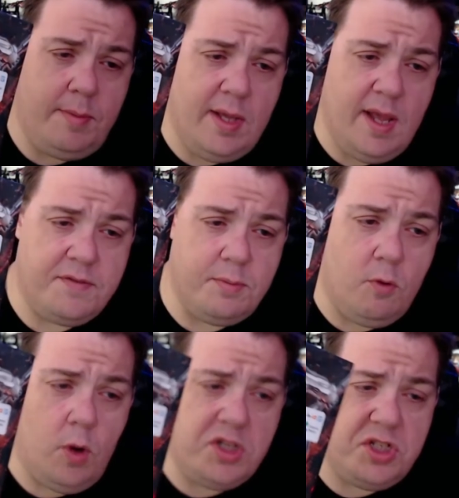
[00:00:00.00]
you have some
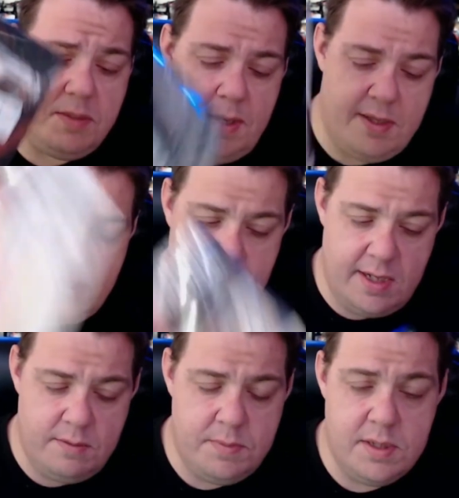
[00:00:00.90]
questions about these
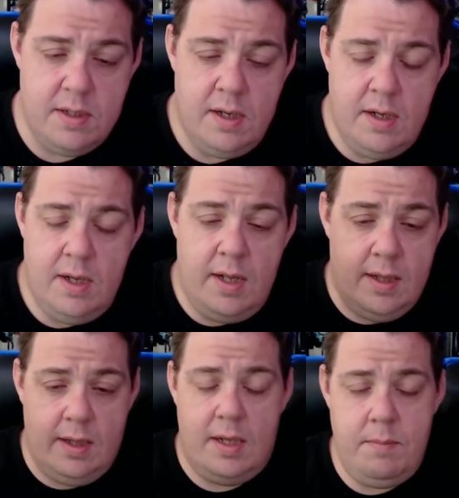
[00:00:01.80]
items.
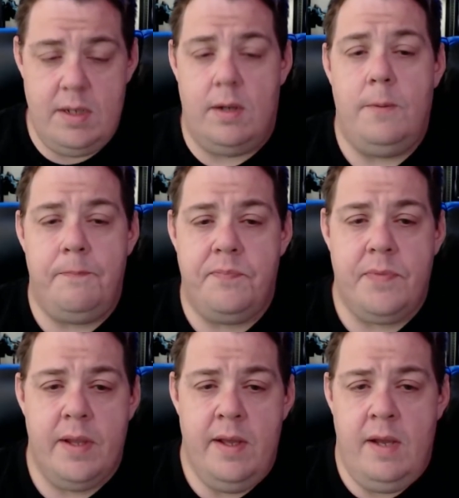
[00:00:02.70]
Let me know.
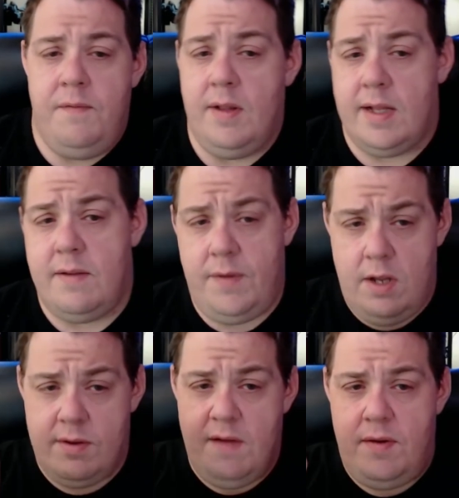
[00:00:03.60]
If you liked the video,
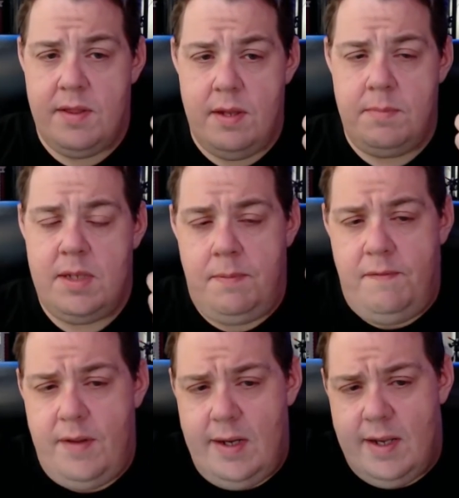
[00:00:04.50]
give it a thumbs up. If
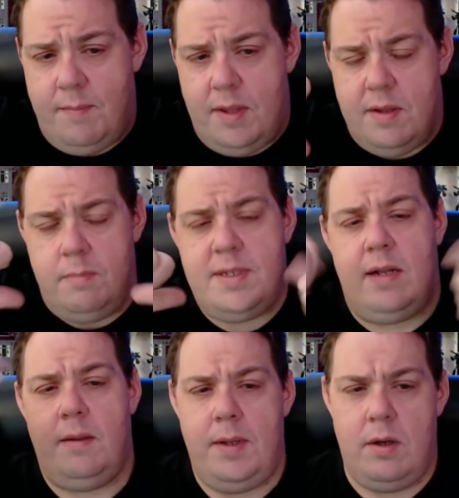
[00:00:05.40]
you didn't, give me a thumbs down.
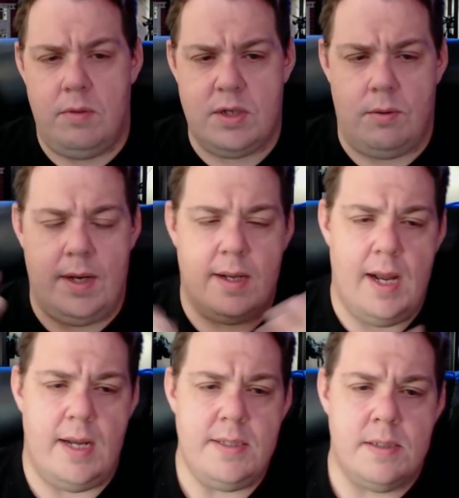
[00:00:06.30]
Let me know what's going on,
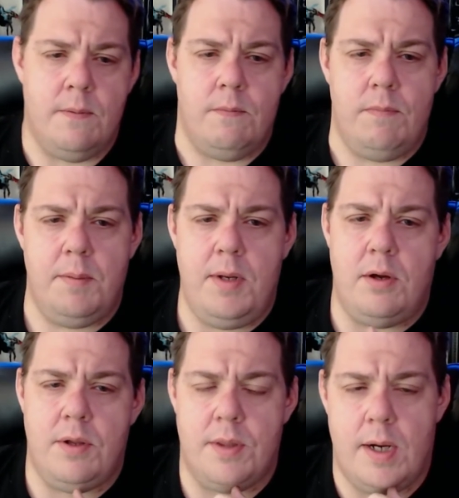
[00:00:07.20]
guys. Let me know
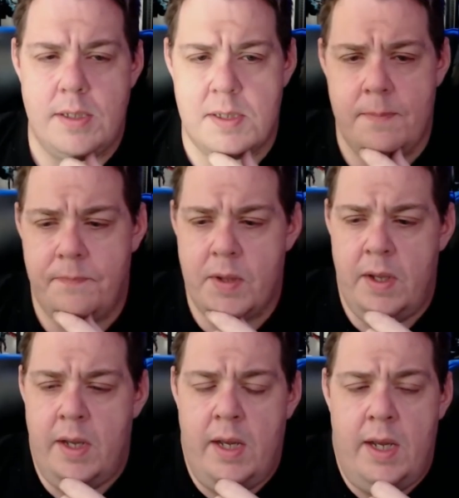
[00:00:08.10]
your thoughts.
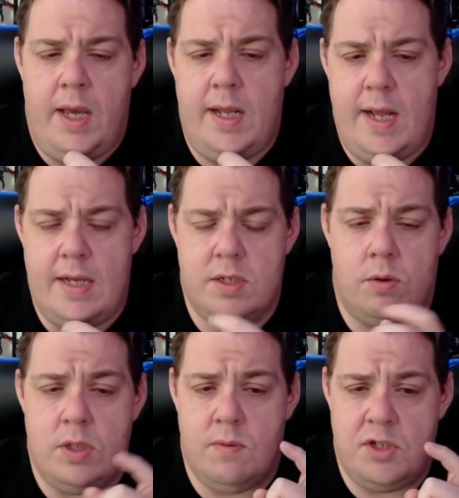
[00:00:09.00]
And as
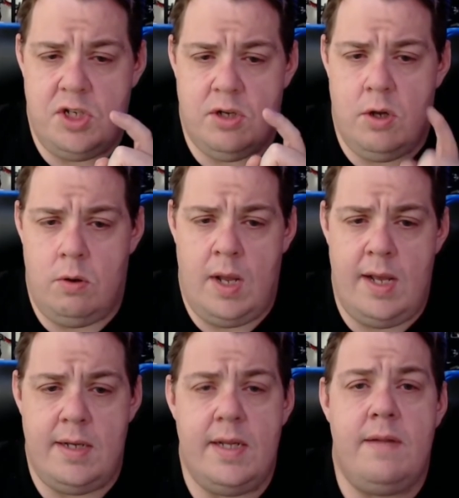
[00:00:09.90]
always, I want you to go
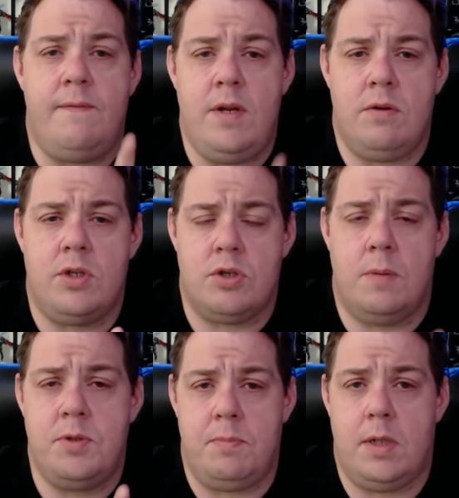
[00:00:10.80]
ahead in the video
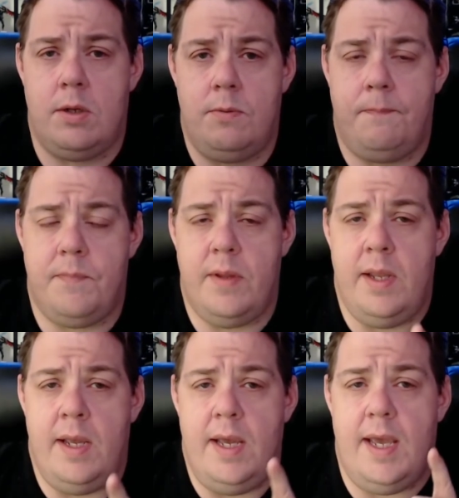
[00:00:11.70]
description below
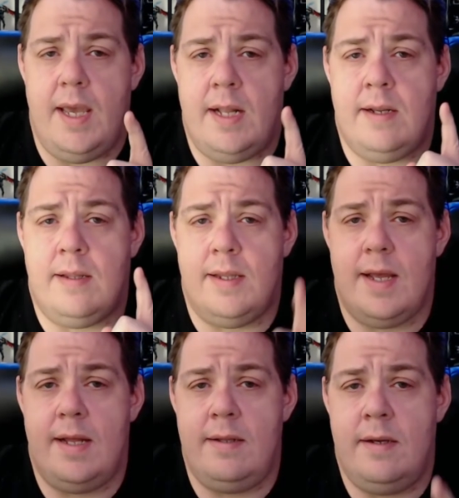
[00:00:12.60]
and click
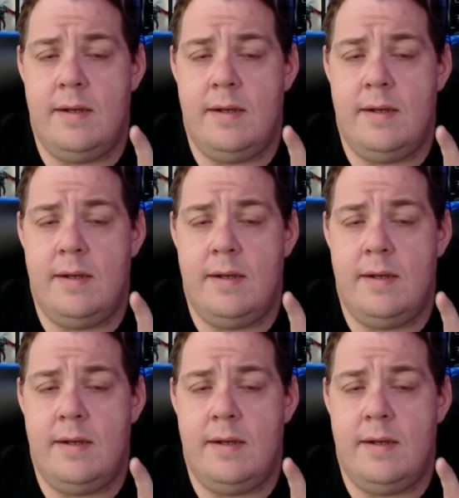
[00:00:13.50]
on